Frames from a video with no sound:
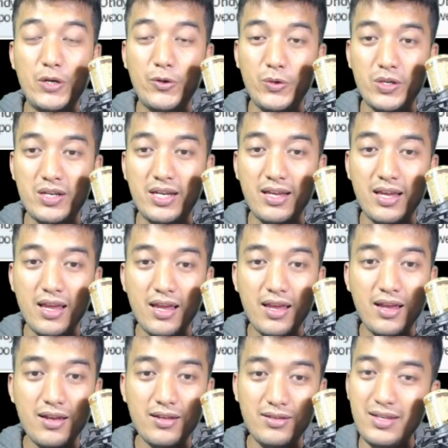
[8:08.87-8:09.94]
Hero unit.
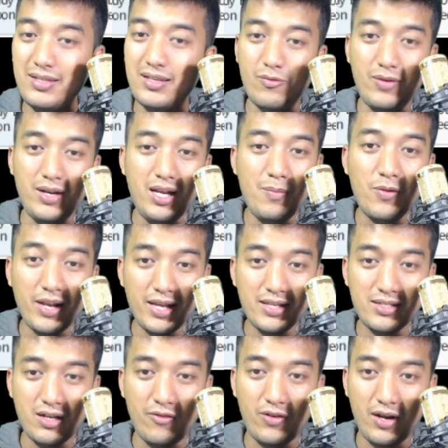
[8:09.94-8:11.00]
This is a really
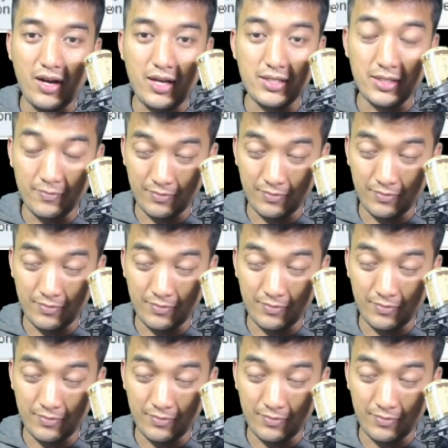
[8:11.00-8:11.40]
bonanza offer, guys.